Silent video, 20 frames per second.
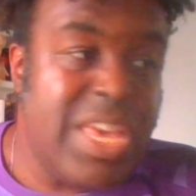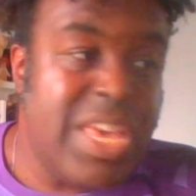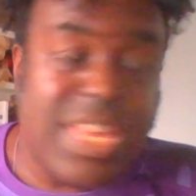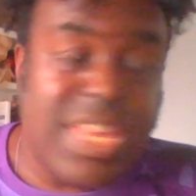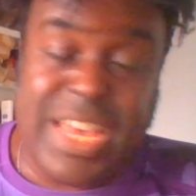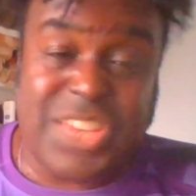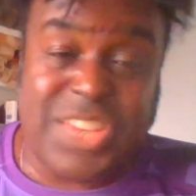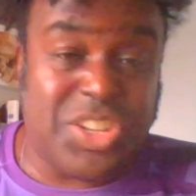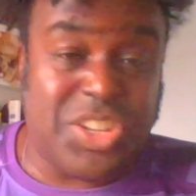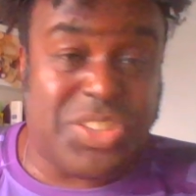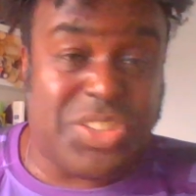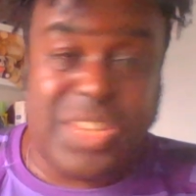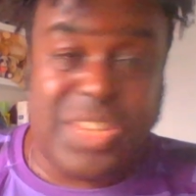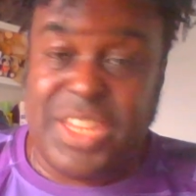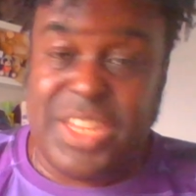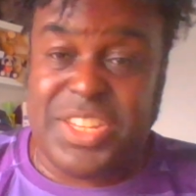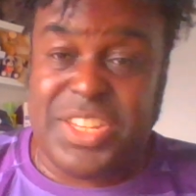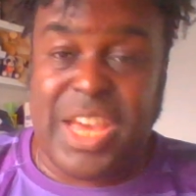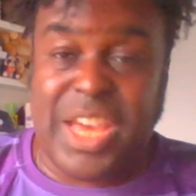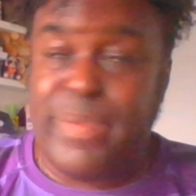That's just the
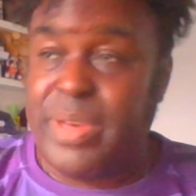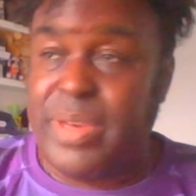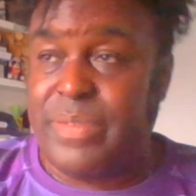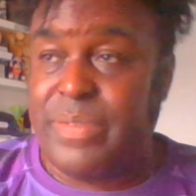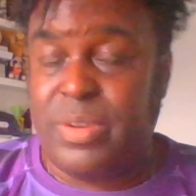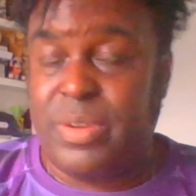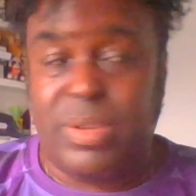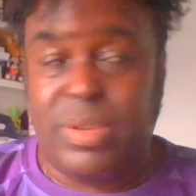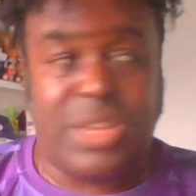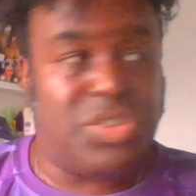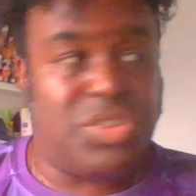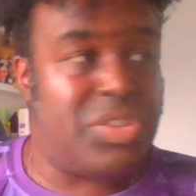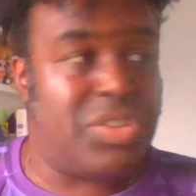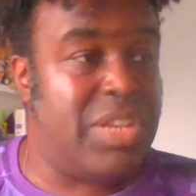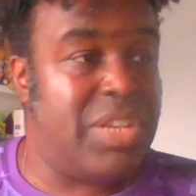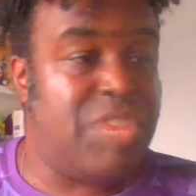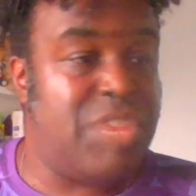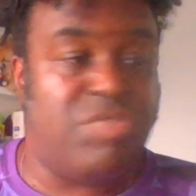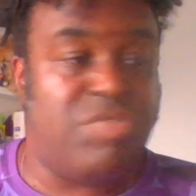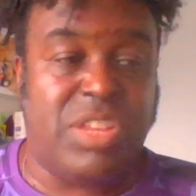timing of it. That's just
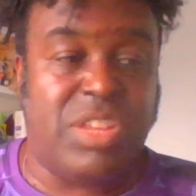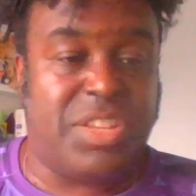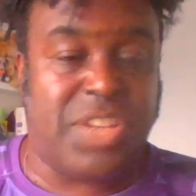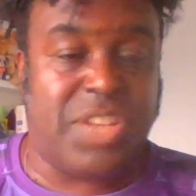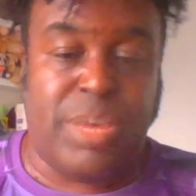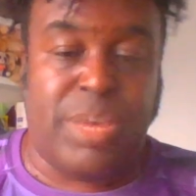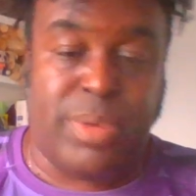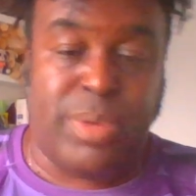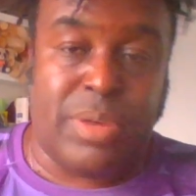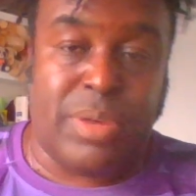literally the timing